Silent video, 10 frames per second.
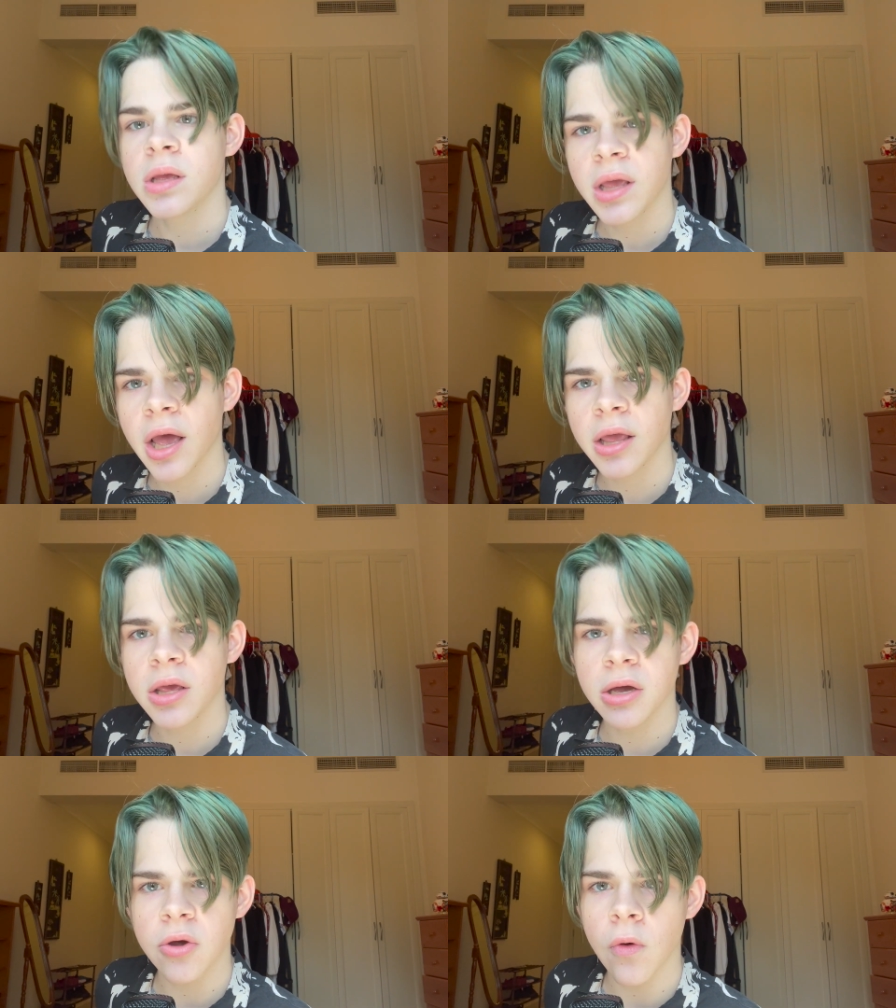Yeah,
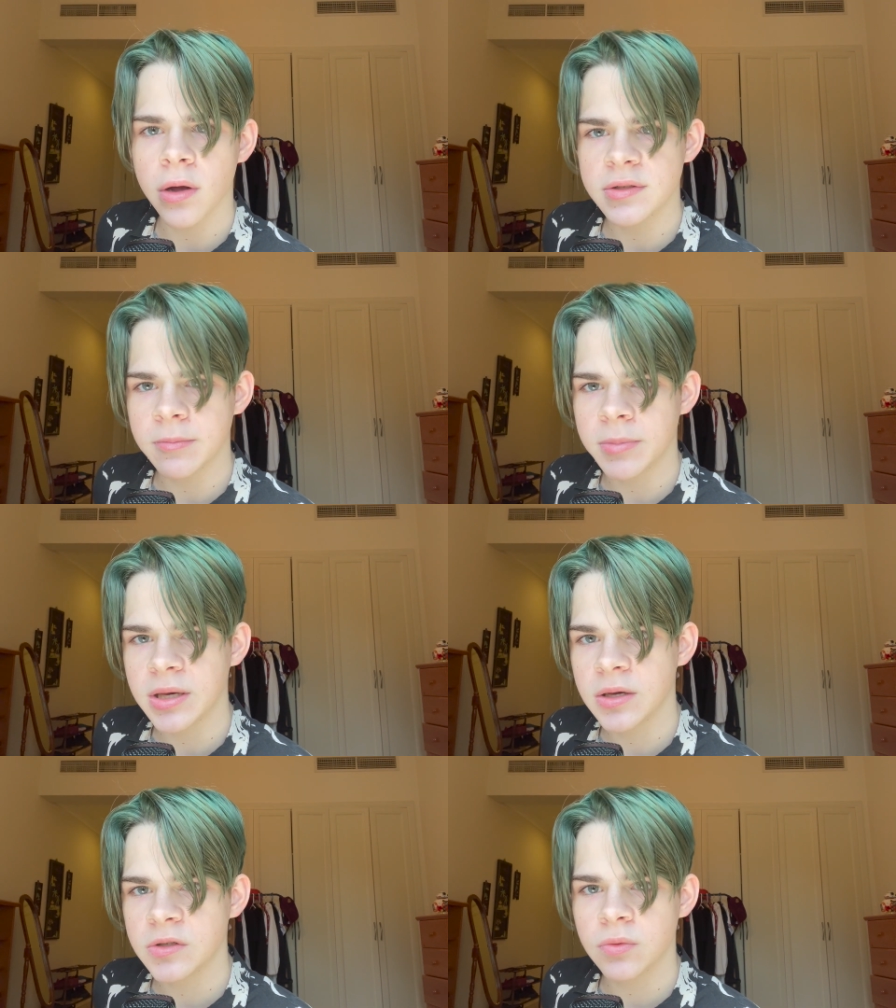you're going to
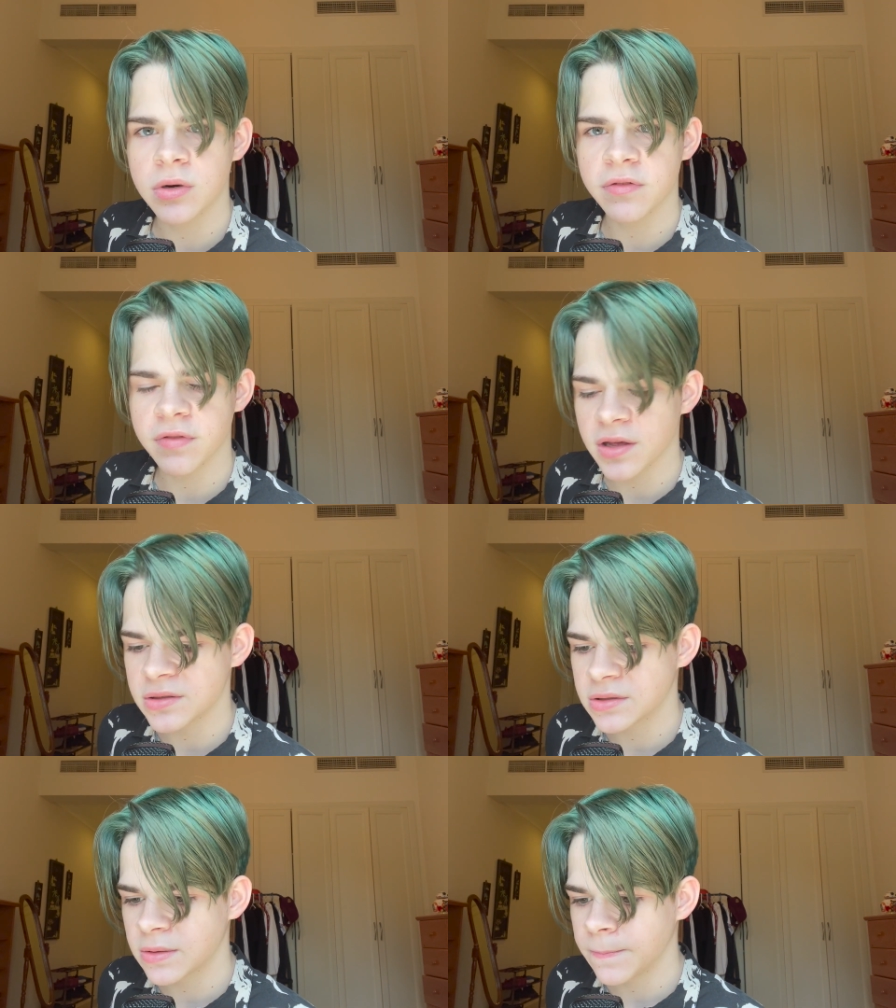be sort of
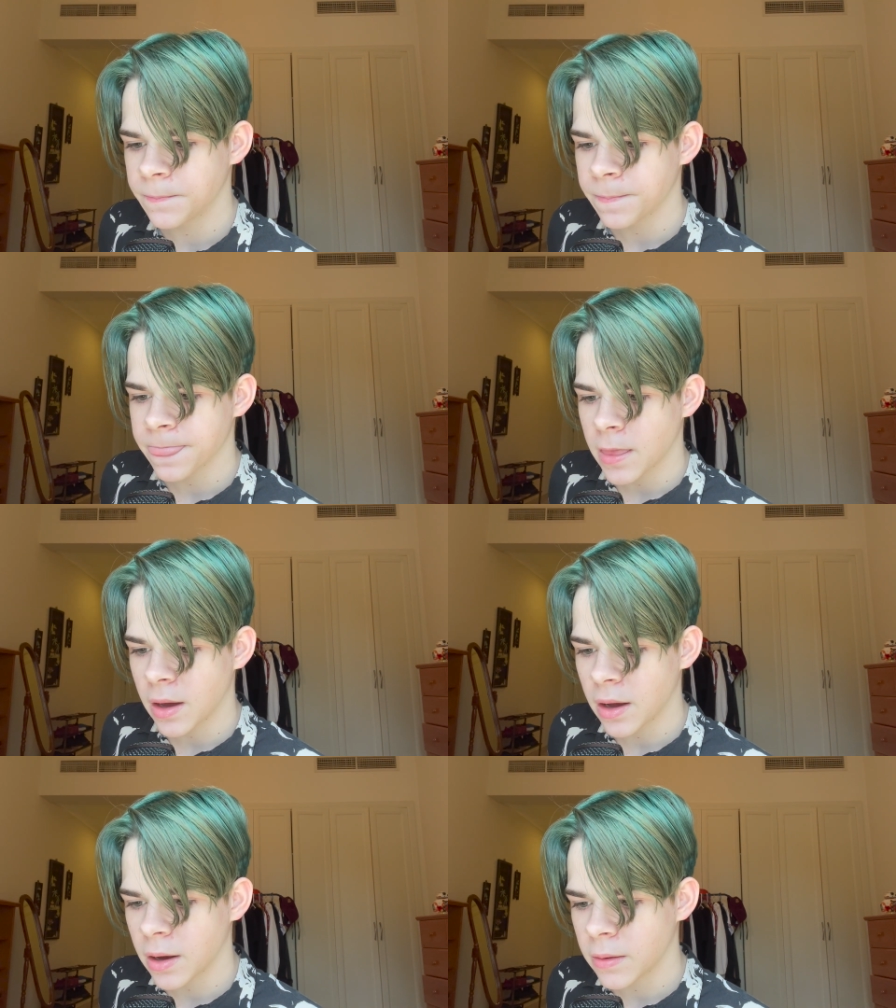this,
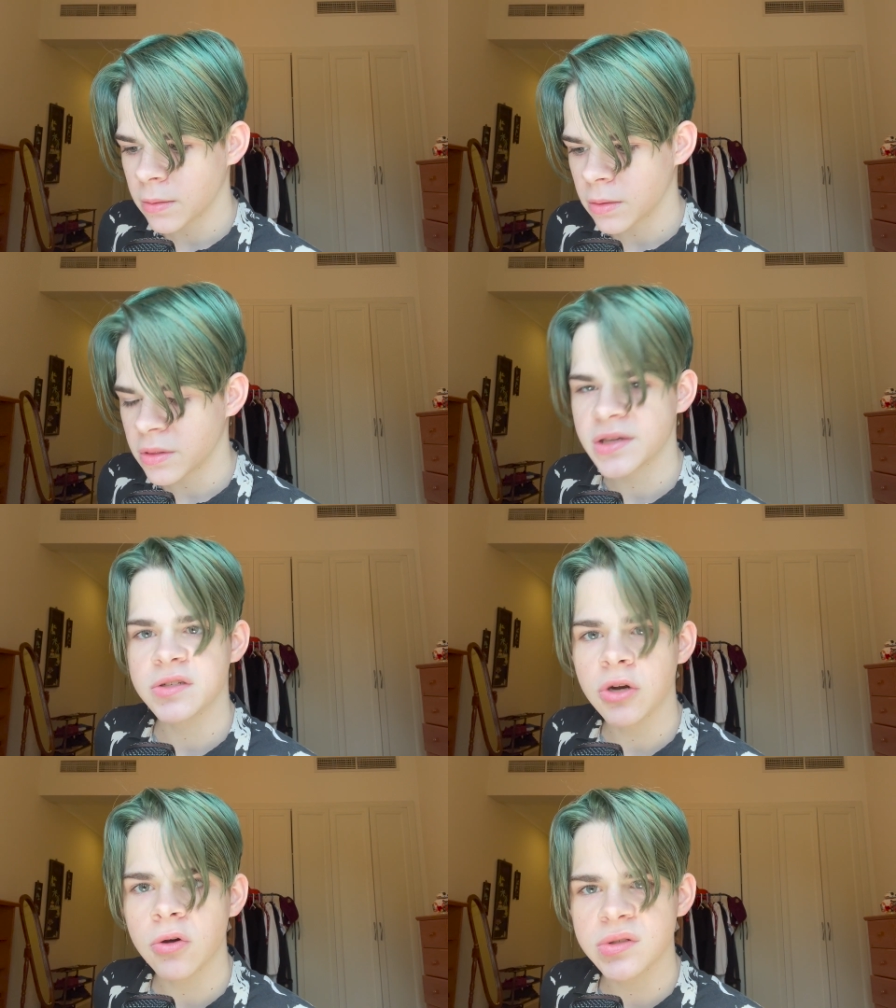uh,
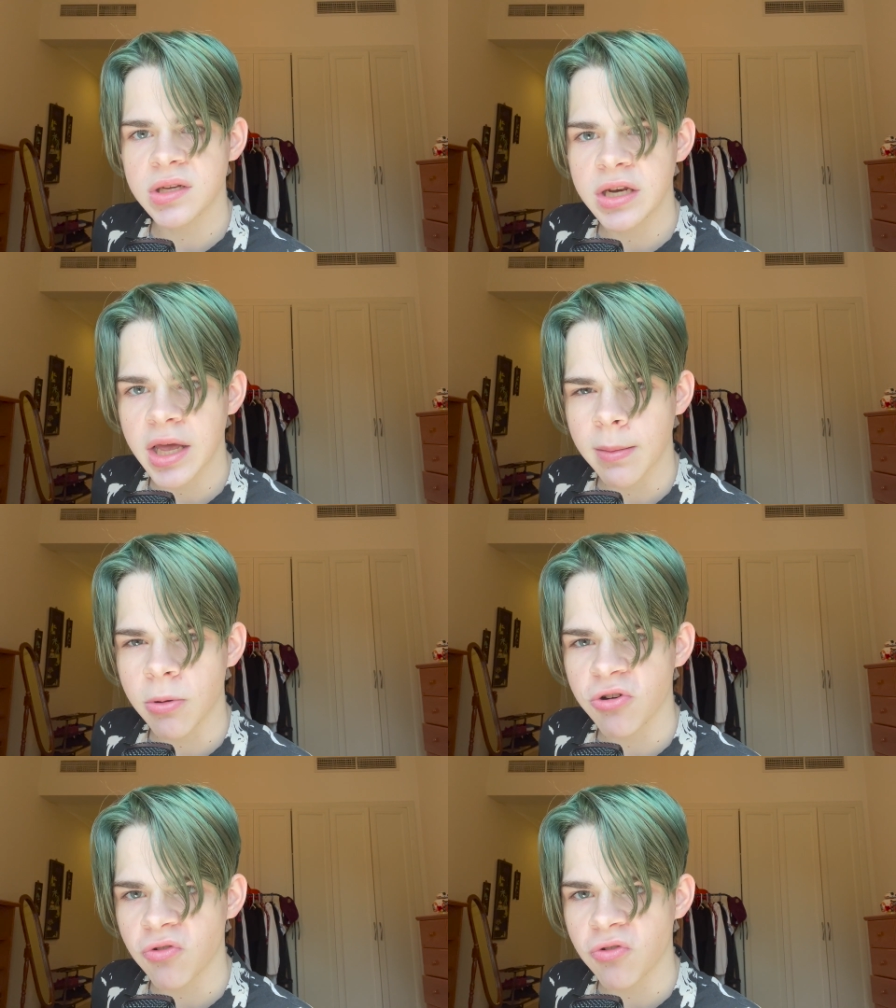this nosy neighbor